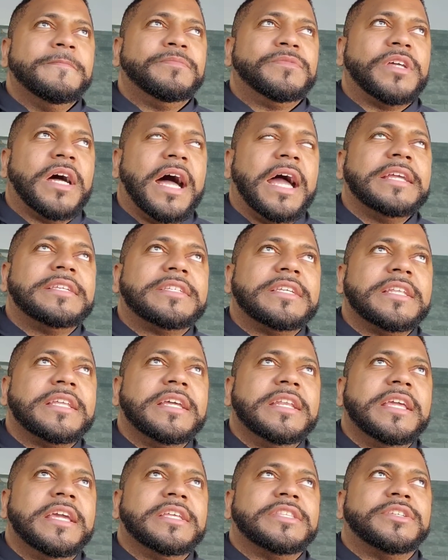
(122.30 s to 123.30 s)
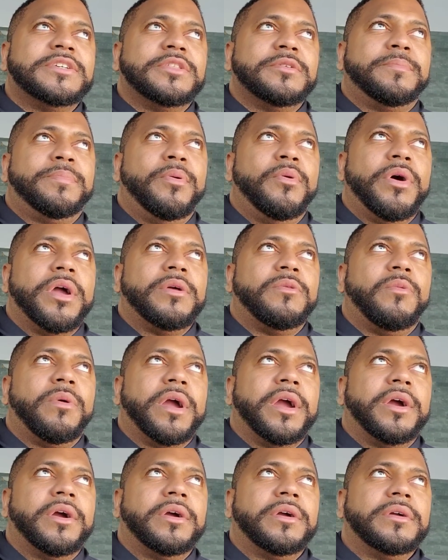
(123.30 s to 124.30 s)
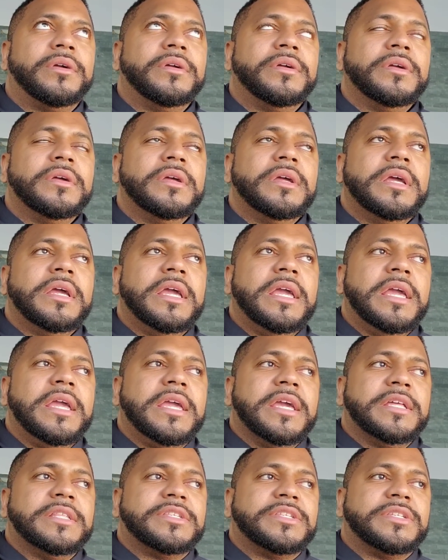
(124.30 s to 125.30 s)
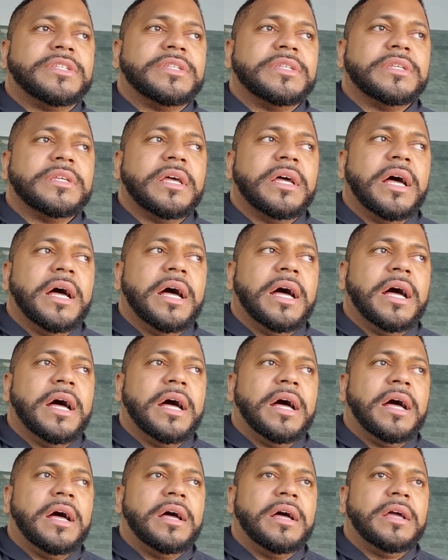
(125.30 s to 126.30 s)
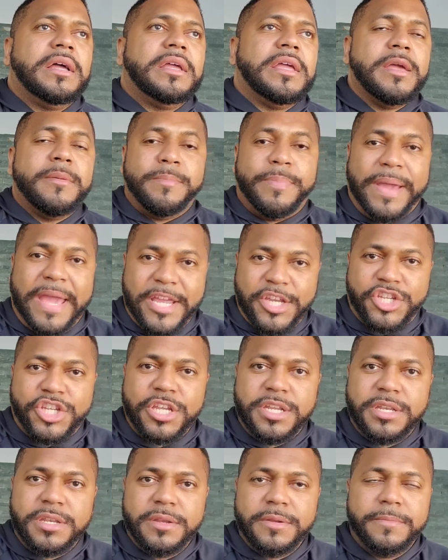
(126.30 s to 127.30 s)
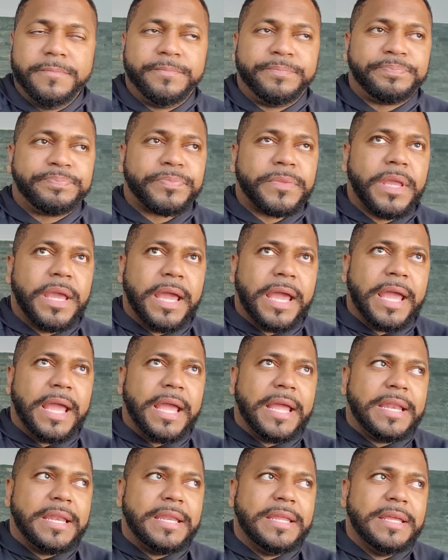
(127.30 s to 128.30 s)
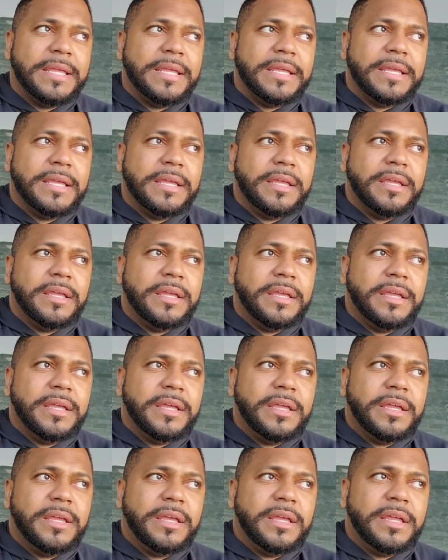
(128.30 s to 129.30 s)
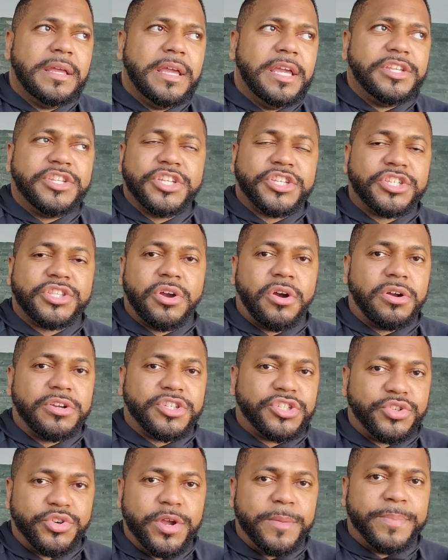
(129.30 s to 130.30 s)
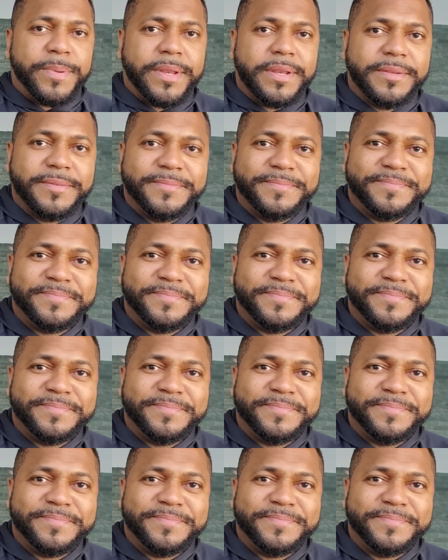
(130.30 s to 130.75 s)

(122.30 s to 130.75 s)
Tyson can get to the point where he gets impatient and he just starts tripping,